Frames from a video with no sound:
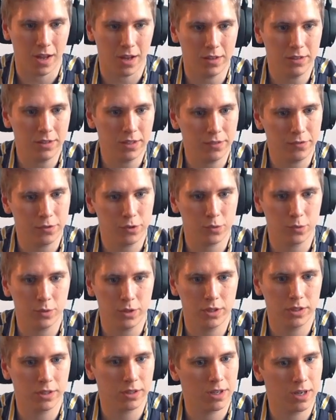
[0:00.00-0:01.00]
I'll give
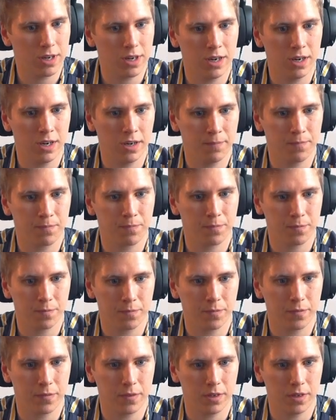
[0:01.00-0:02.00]
Sweden
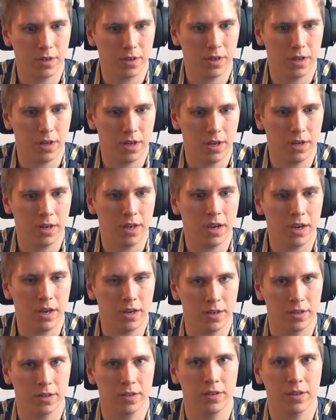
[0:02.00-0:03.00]
an
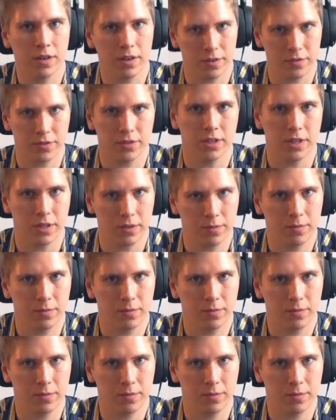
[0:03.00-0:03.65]
8 out of